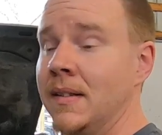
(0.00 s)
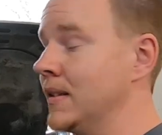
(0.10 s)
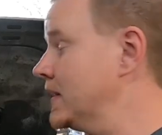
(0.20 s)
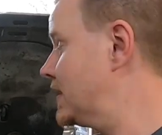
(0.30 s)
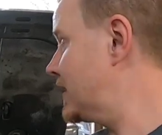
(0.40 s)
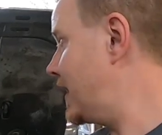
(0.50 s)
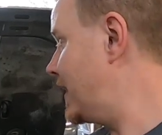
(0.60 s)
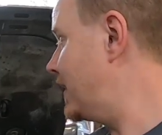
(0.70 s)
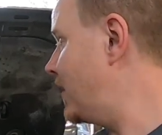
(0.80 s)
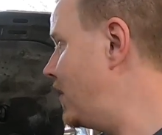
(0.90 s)
It's
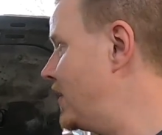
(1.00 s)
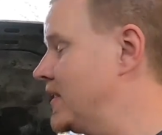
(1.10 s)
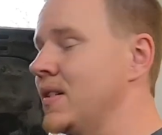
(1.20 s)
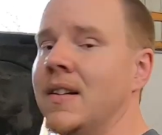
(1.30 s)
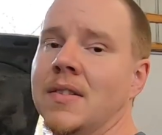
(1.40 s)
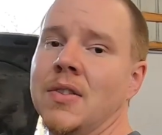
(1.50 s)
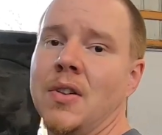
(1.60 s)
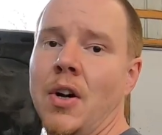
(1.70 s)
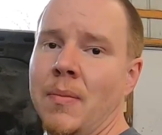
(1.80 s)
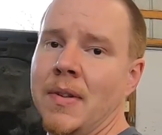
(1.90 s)
taking all the sludge
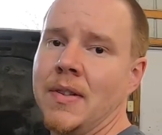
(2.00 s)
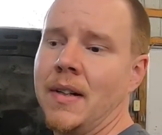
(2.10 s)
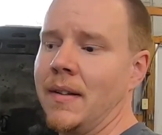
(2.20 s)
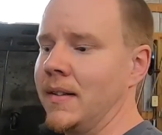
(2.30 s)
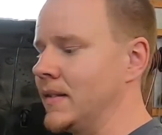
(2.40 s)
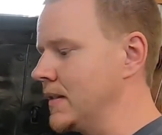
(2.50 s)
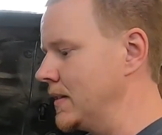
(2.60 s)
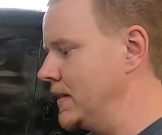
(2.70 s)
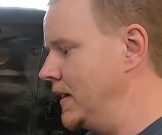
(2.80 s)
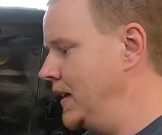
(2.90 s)
and garbage out of
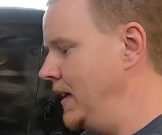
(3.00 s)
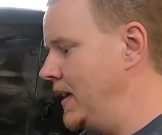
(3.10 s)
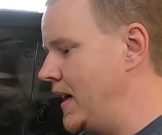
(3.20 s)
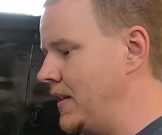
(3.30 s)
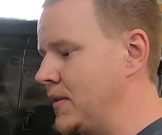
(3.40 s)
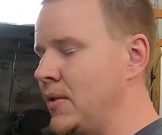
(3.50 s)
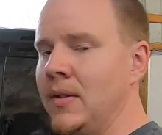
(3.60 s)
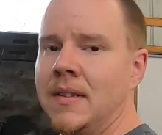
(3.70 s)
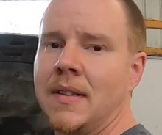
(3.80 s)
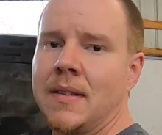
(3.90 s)
this
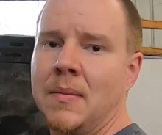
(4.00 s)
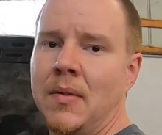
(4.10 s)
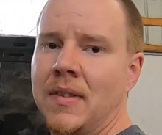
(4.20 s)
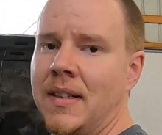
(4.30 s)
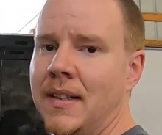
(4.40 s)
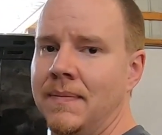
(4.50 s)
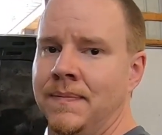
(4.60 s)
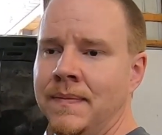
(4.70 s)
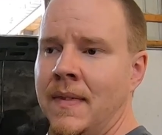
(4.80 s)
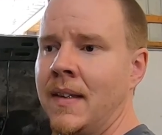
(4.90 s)
cooling system over time,